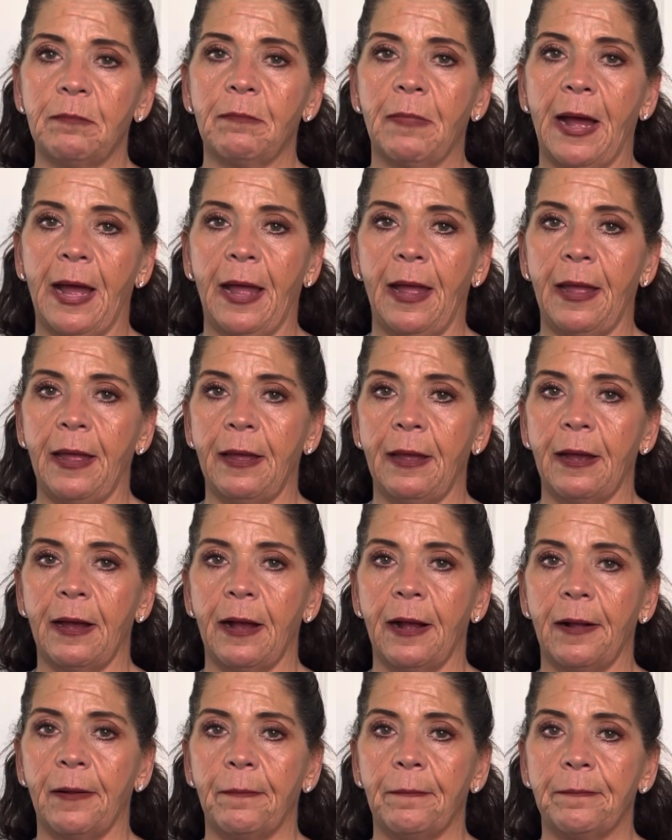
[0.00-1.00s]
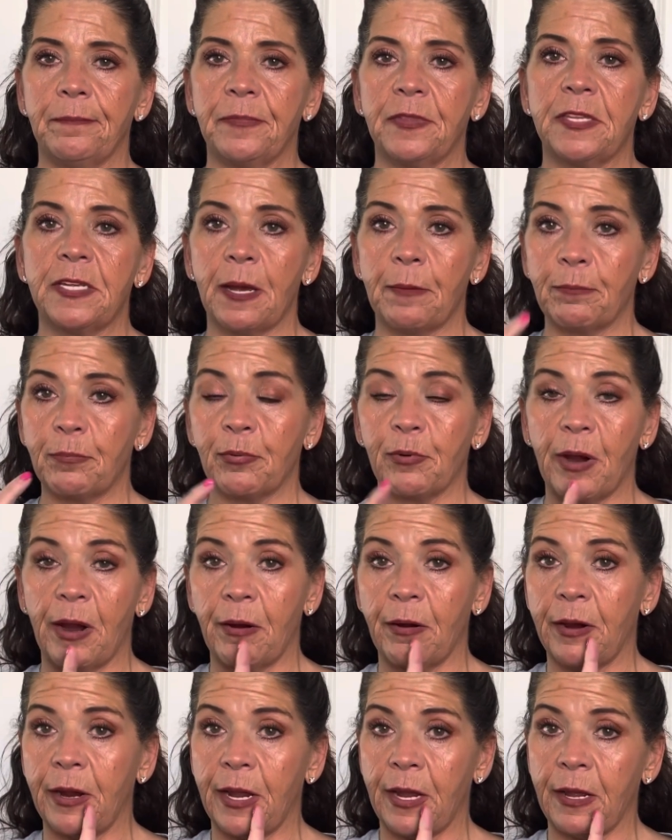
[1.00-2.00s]
my
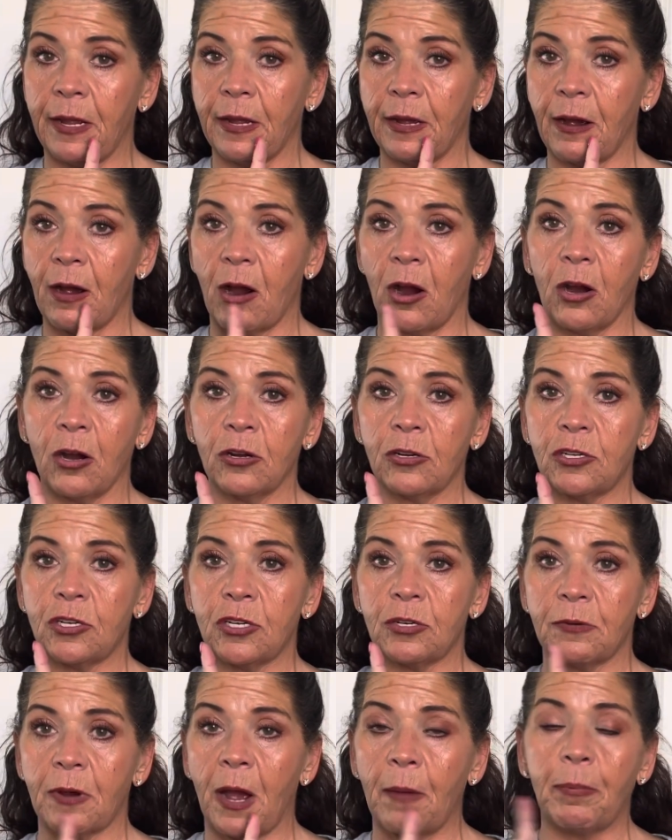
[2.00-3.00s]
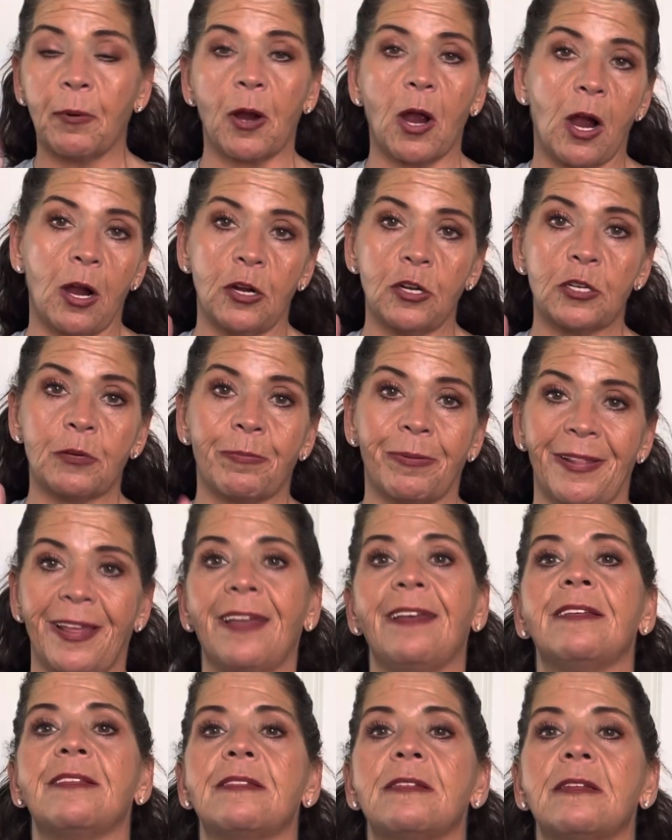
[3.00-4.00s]
temporary upper arch
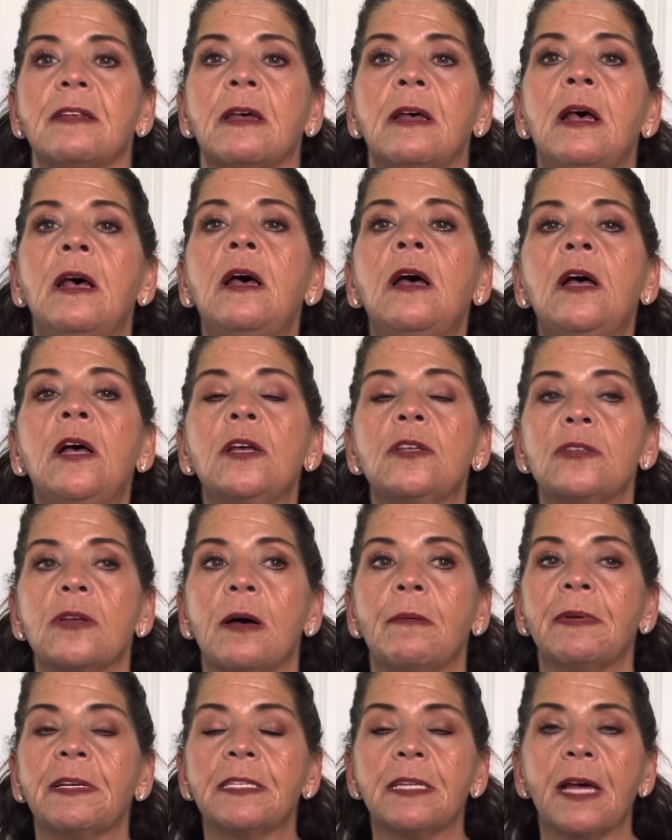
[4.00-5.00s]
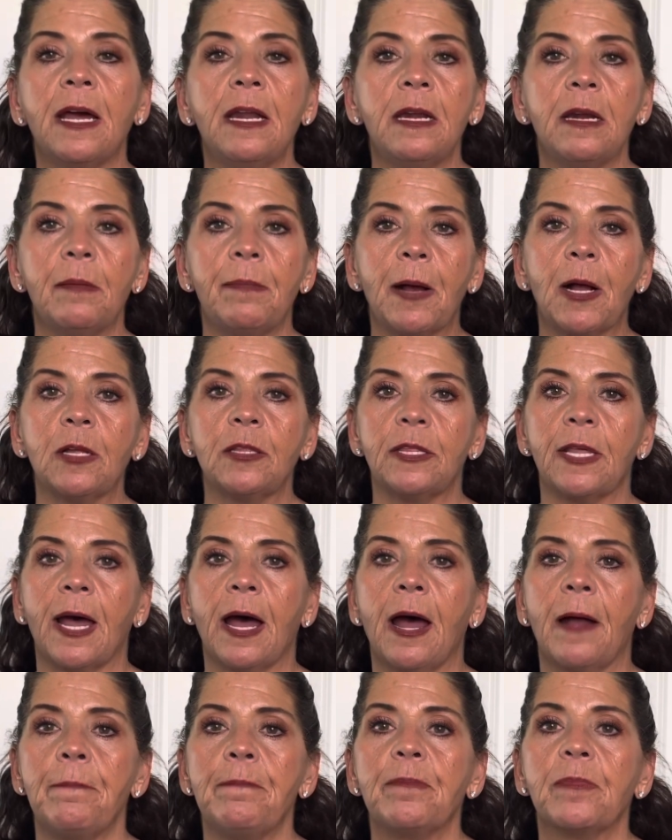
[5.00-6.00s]
placed. So I'm excited about
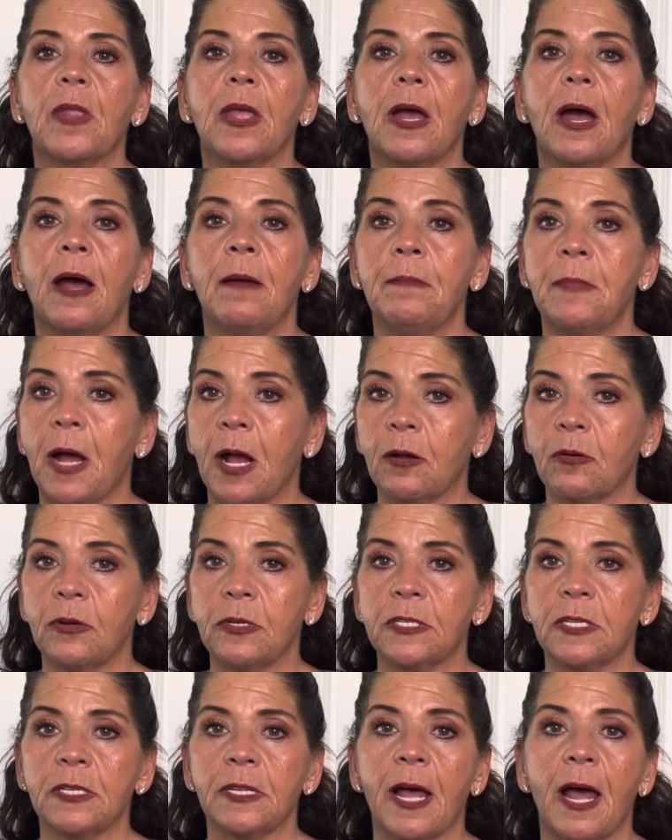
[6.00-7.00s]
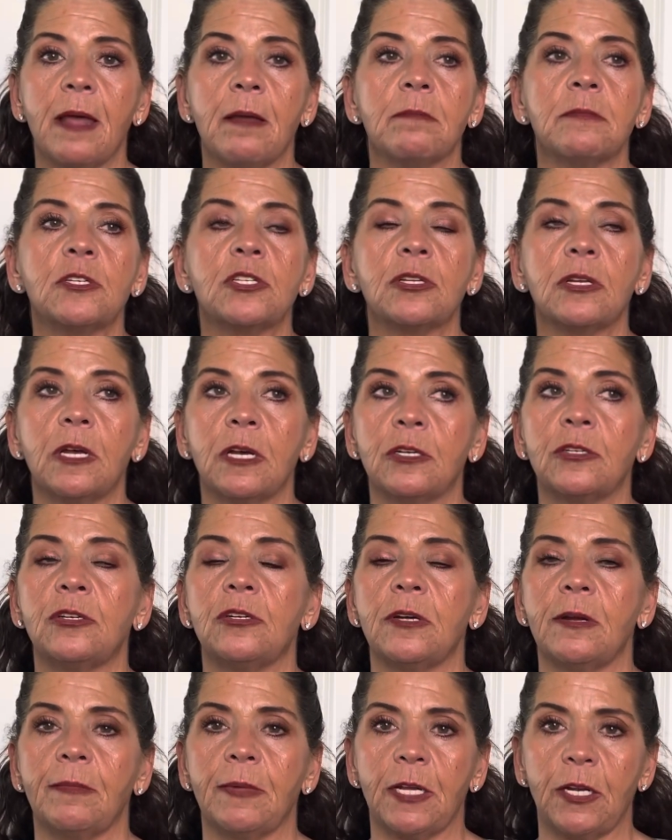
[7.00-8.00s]
that. I'm not going to lie, I'm
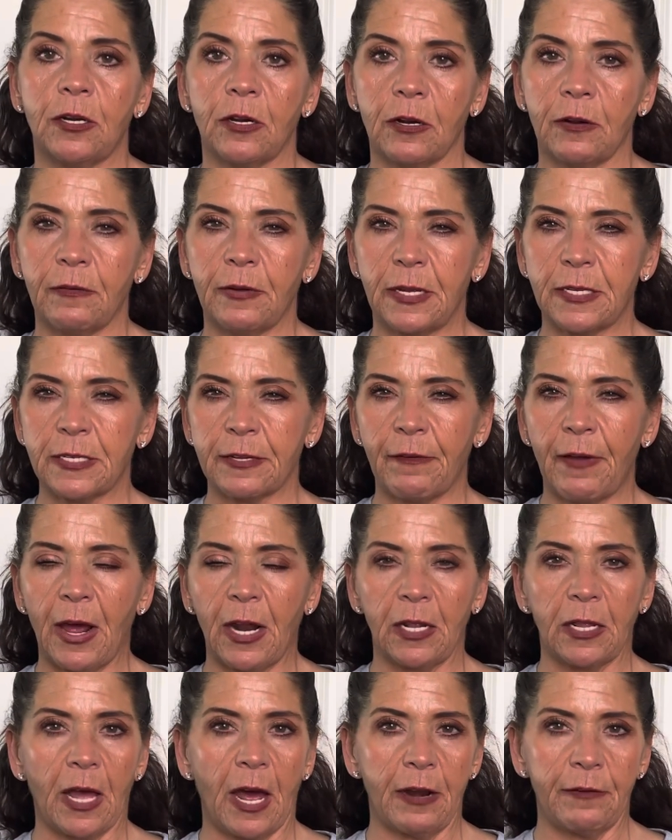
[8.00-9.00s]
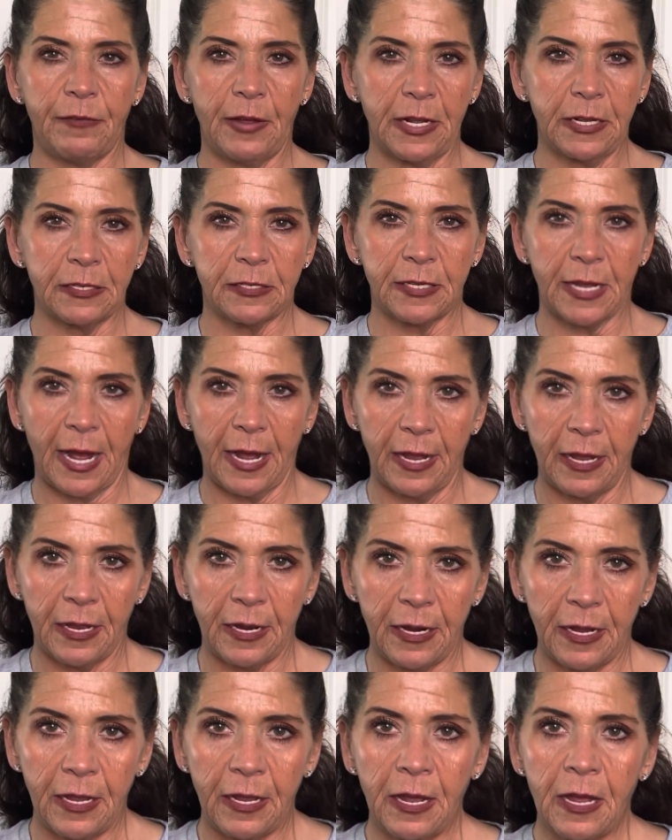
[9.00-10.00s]
extremely nervous. I've had a lot of
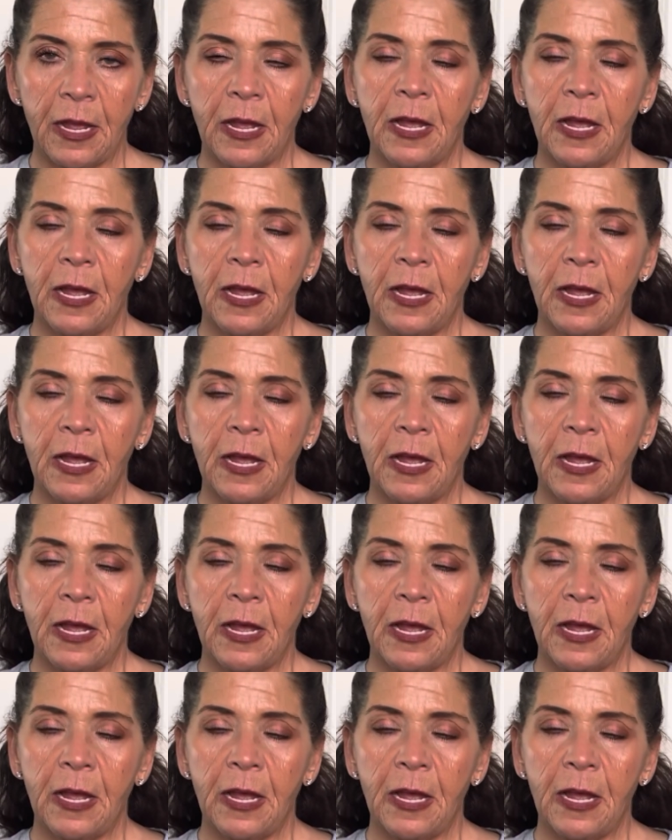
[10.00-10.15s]
anxiety